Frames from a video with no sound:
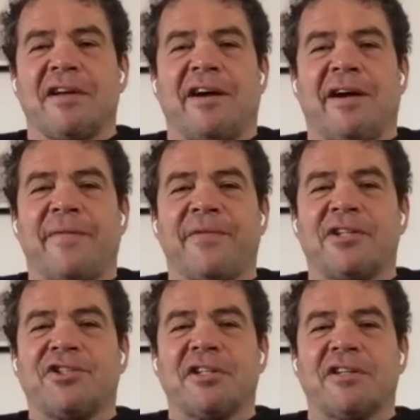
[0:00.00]
um, the
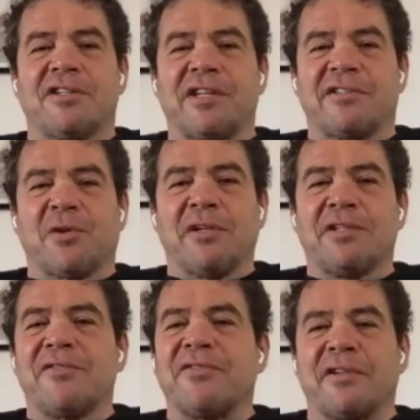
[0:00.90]
jitters are totally
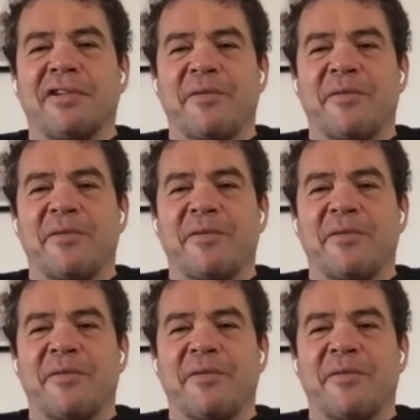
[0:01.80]
different.